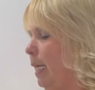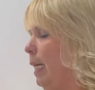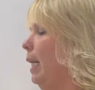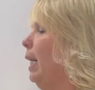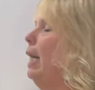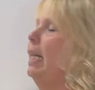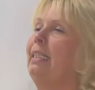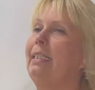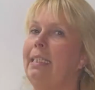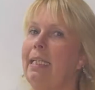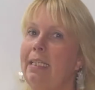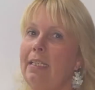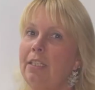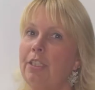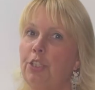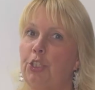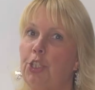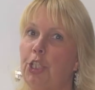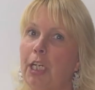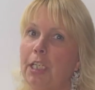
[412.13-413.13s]
I
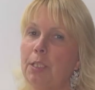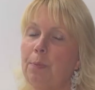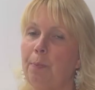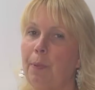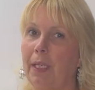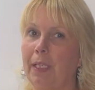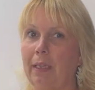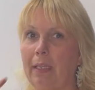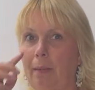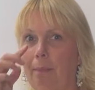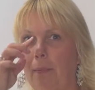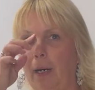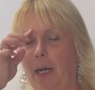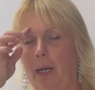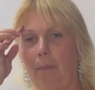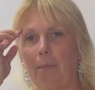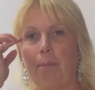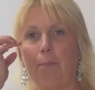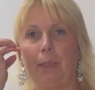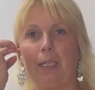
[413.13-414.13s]
didn't just pick them
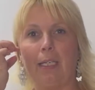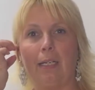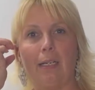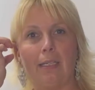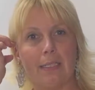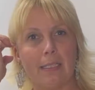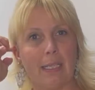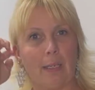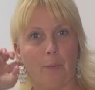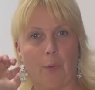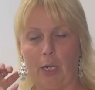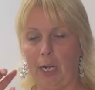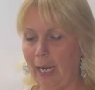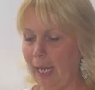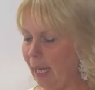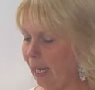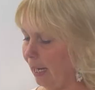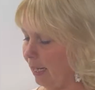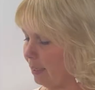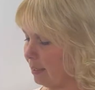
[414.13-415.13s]
up because they were
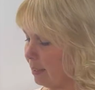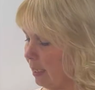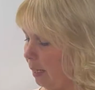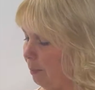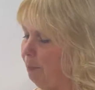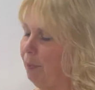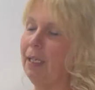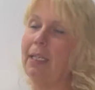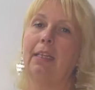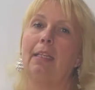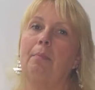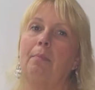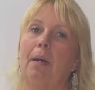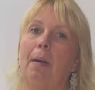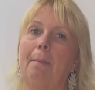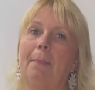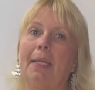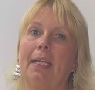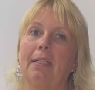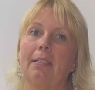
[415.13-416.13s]
hats. I picked them up
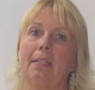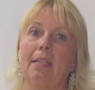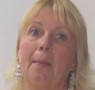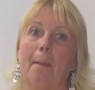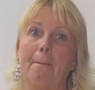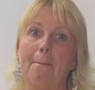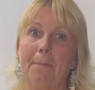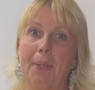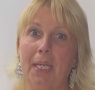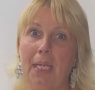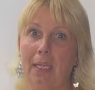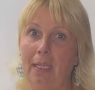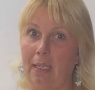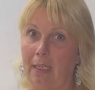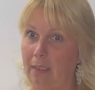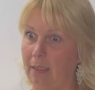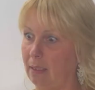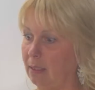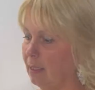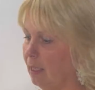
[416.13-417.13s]
because of the
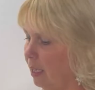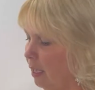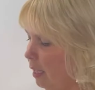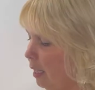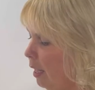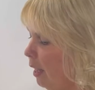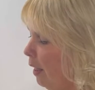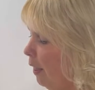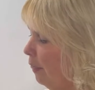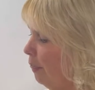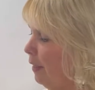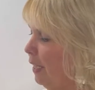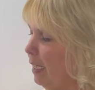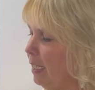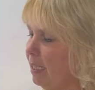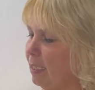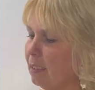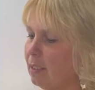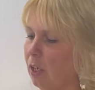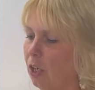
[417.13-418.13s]
pins.
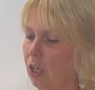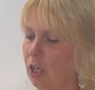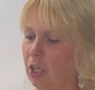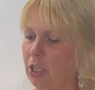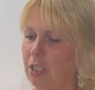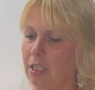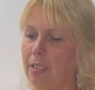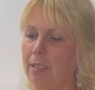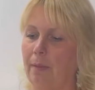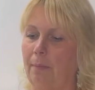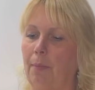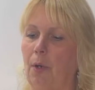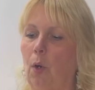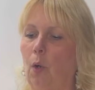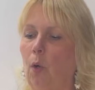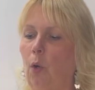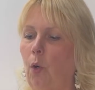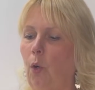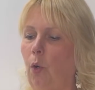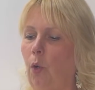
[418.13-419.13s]
These are some
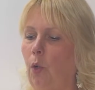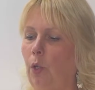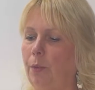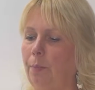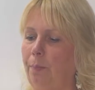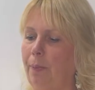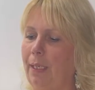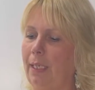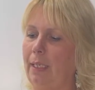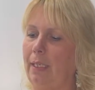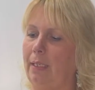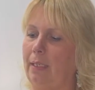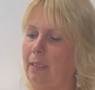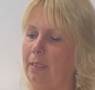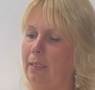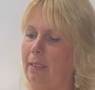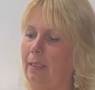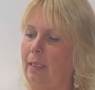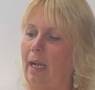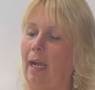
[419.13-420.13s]
old
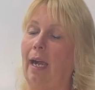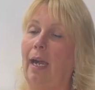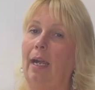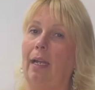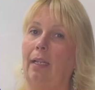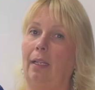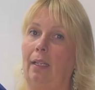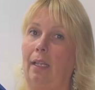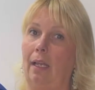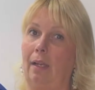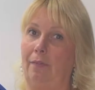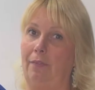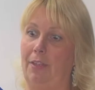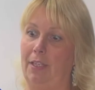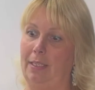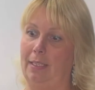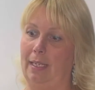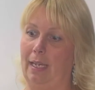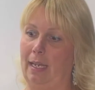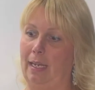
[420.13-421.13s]
pins. I love
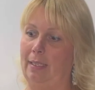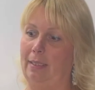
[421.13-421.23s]
this hat,